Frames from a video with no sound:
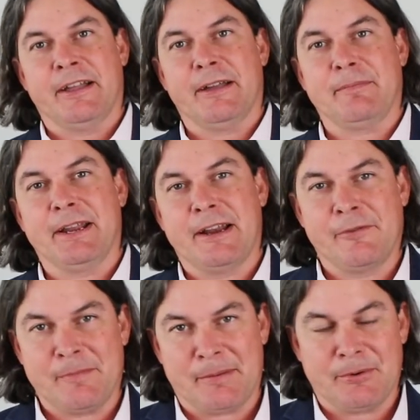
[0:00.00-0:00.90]
uh, may not
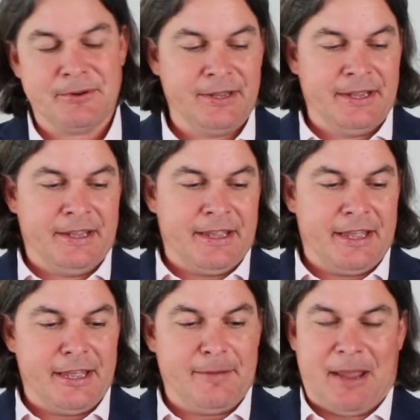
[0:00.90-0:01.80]
remember,
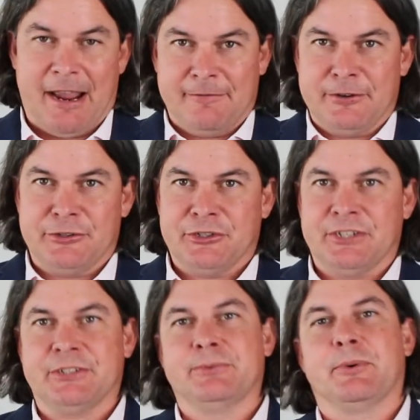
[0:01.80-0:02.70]
um, average
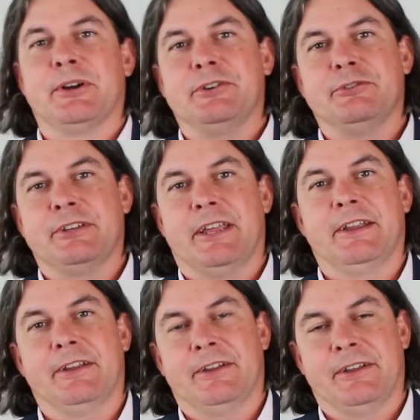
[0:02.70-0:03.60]
is where you
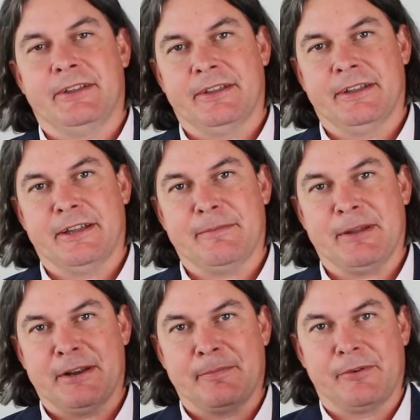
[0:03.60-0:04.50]
take um,
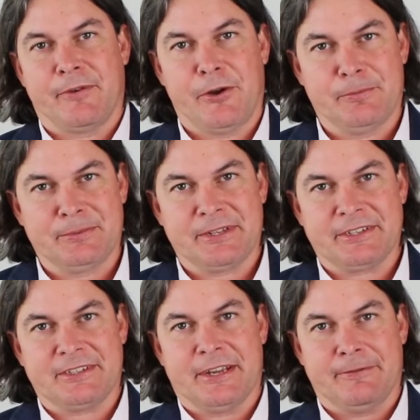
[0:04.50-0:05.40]
a number of homes,
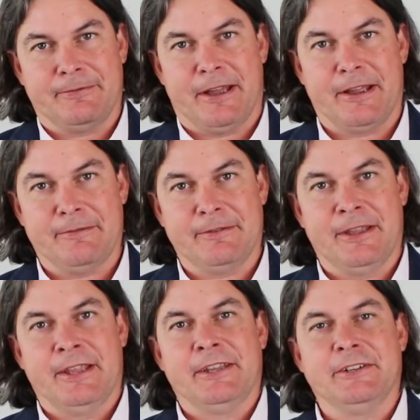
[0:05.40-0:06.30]
let's say five.
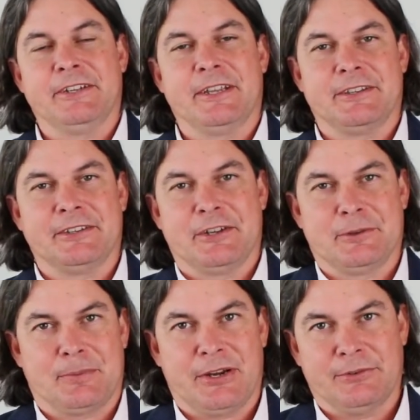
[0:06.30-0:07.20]
You take the
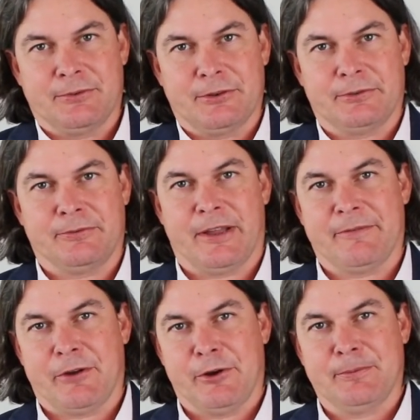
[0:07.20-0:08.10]
sales price for those
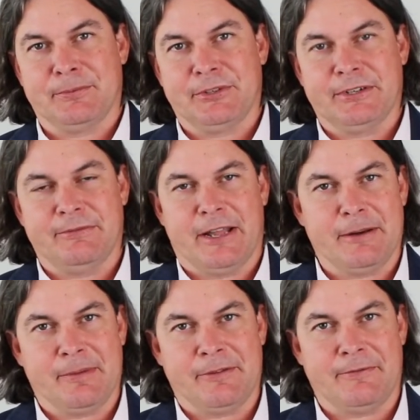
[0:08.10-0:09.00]
five homes, you divide
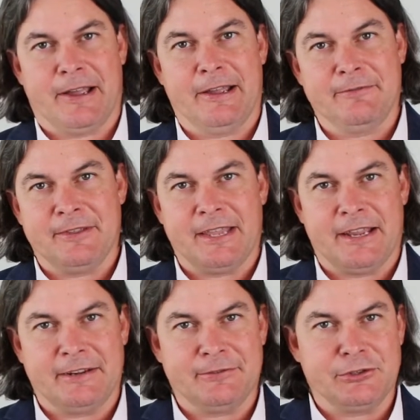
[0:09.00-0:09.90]
it by five, and
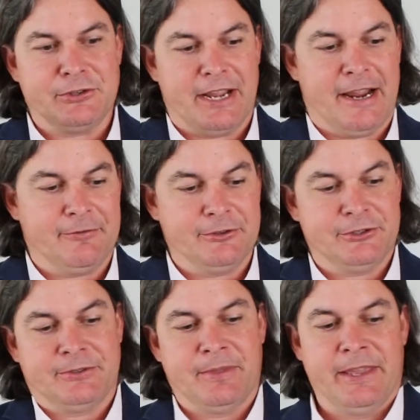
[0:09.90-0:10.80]
that gives you an average.